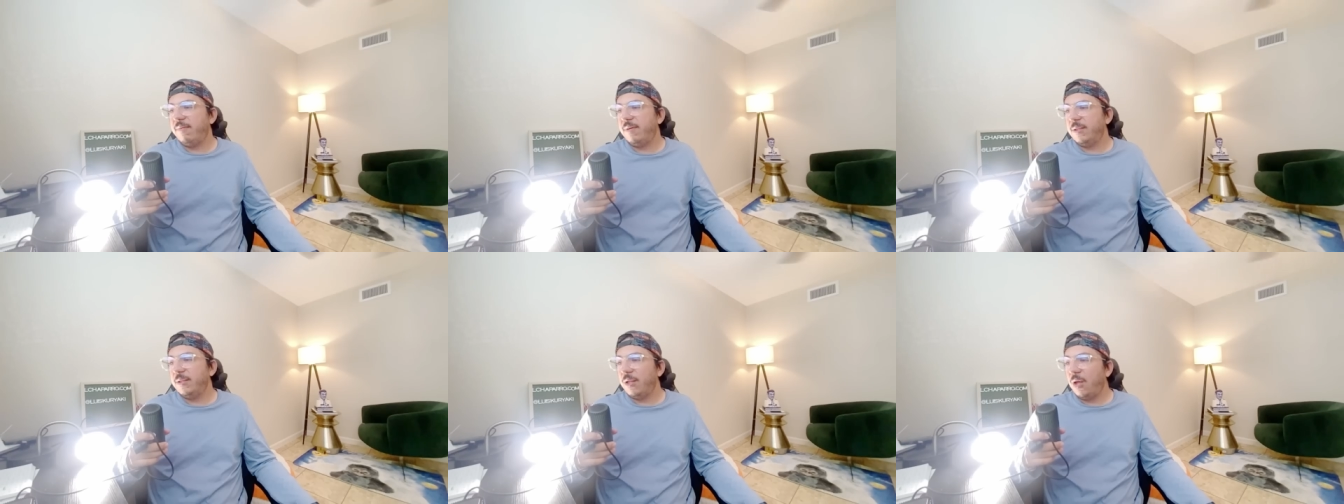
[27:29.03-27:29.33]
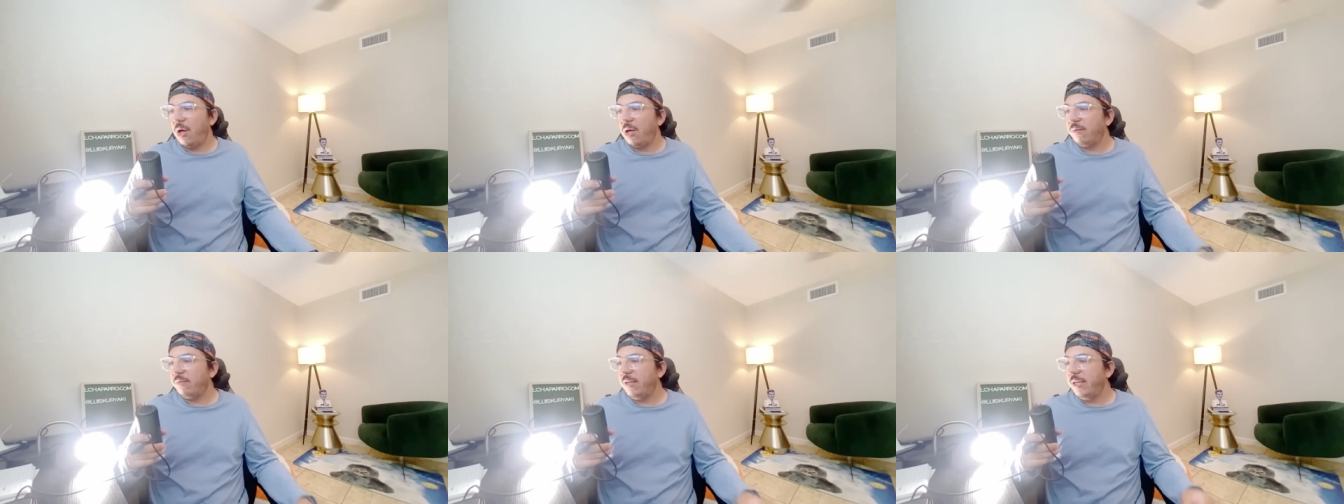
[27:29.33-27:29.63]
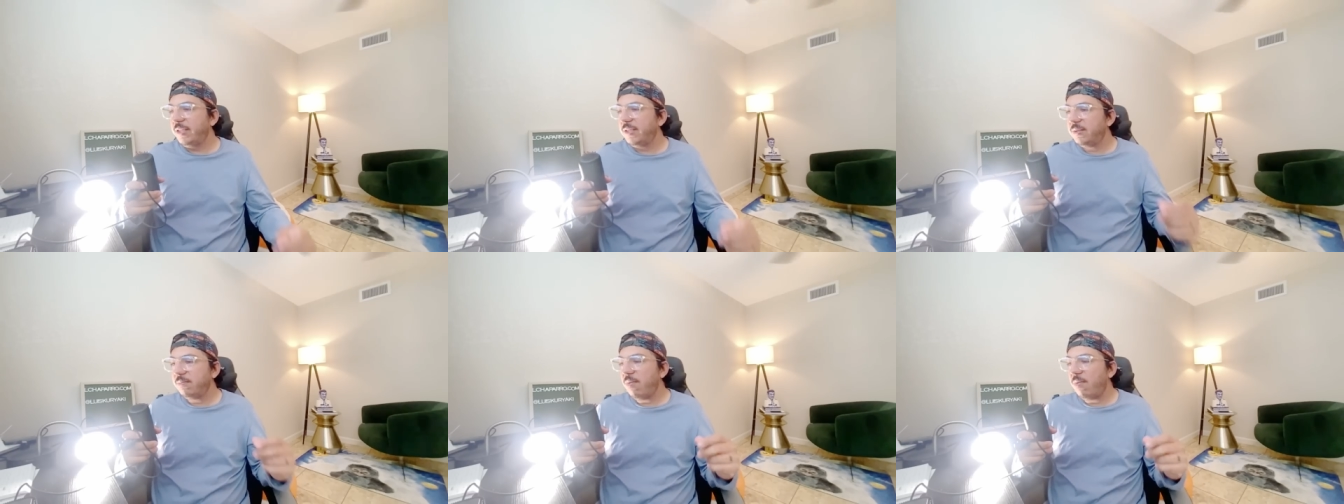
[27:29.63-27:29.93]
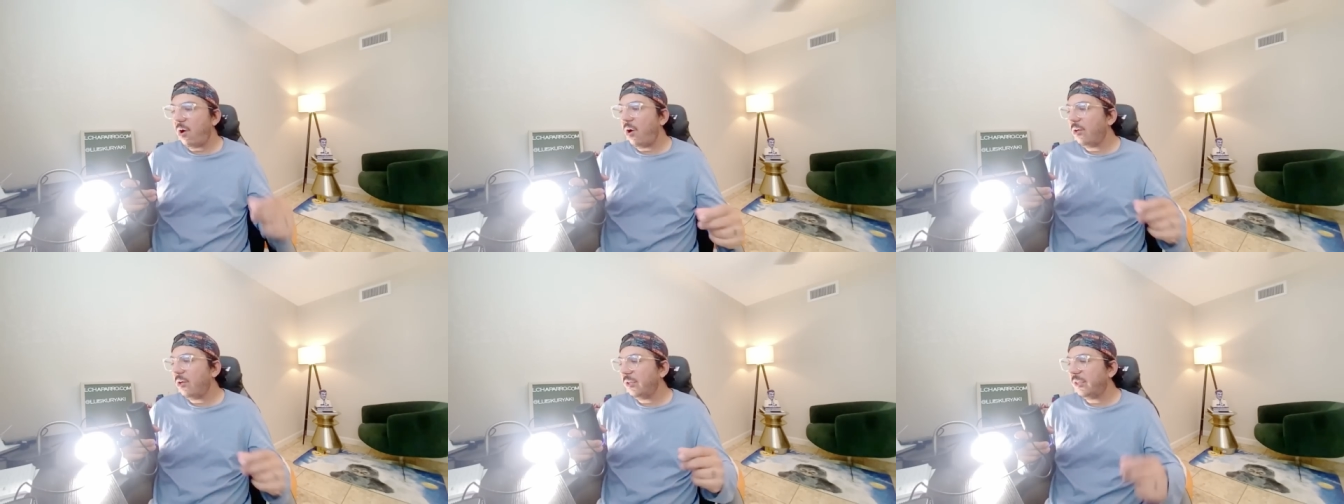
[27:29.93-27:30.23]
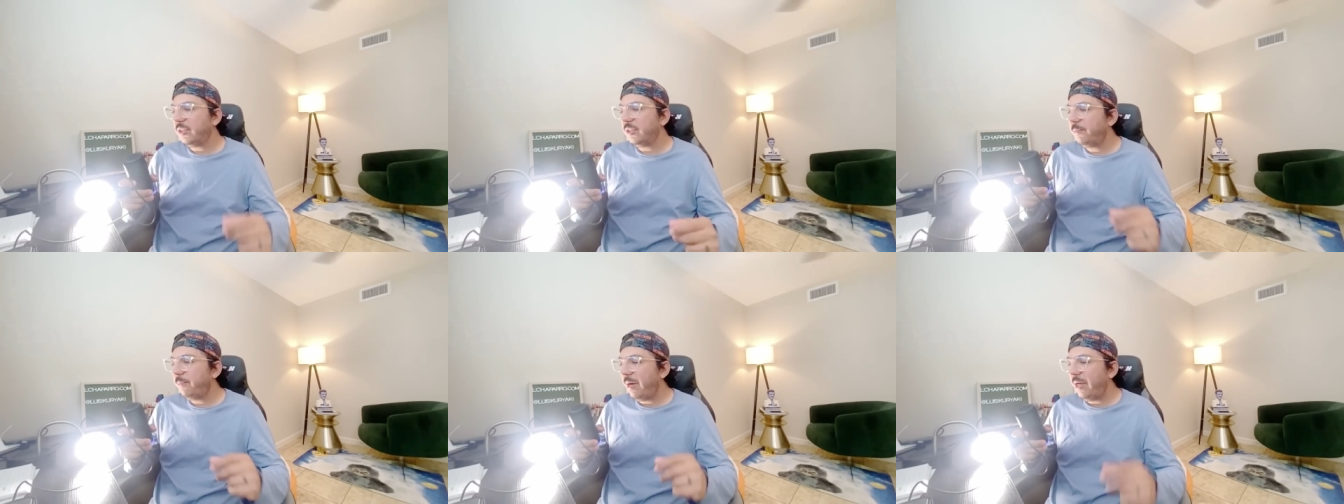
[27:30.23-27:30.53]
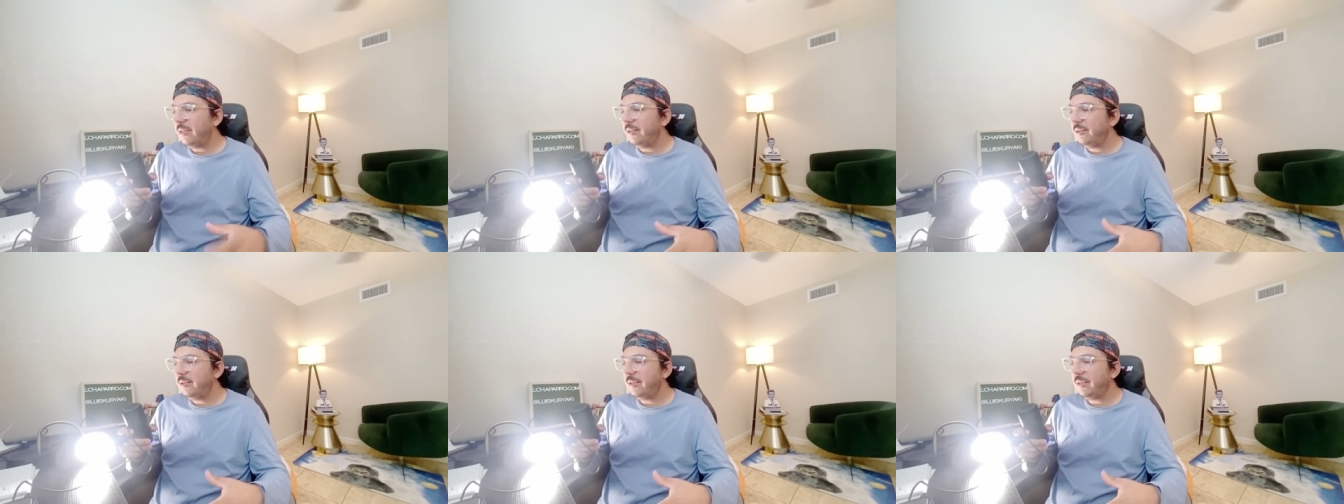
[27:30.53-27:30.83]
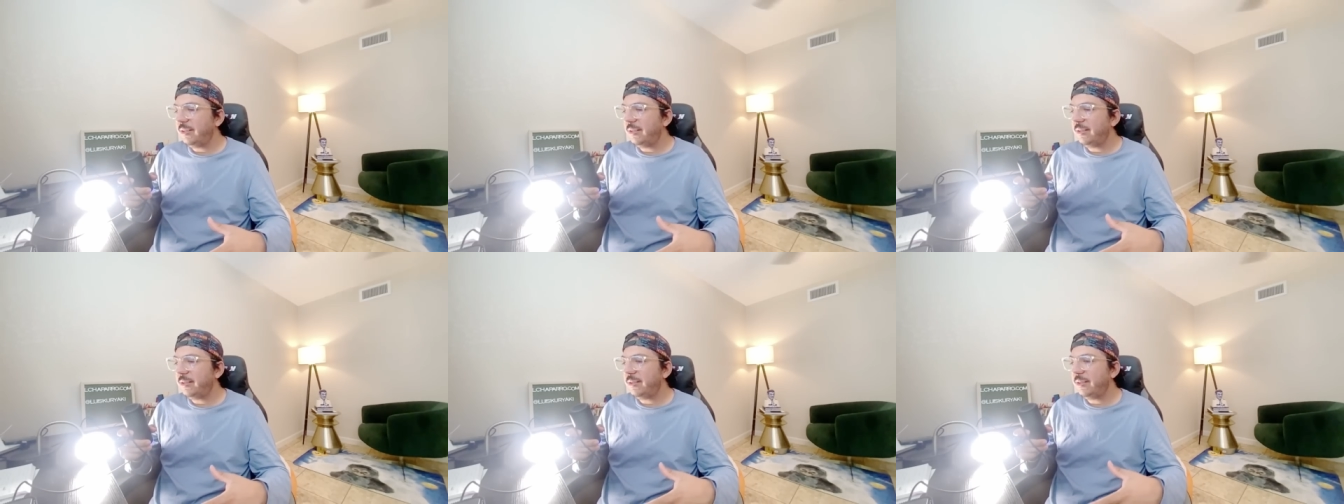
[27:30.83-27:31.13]
a lot of like small
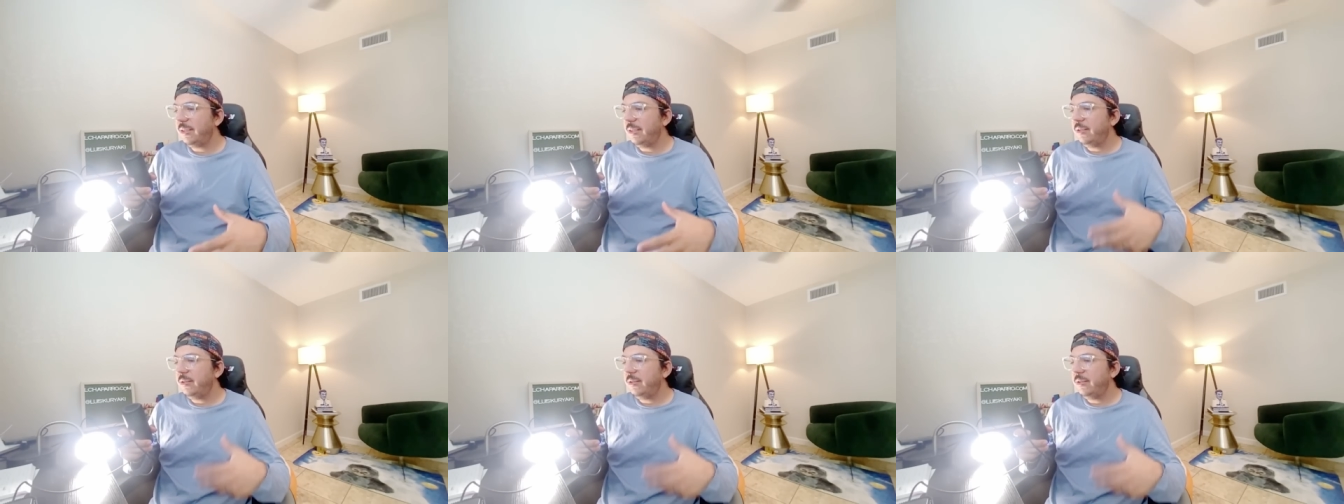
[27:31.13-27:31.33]
expenses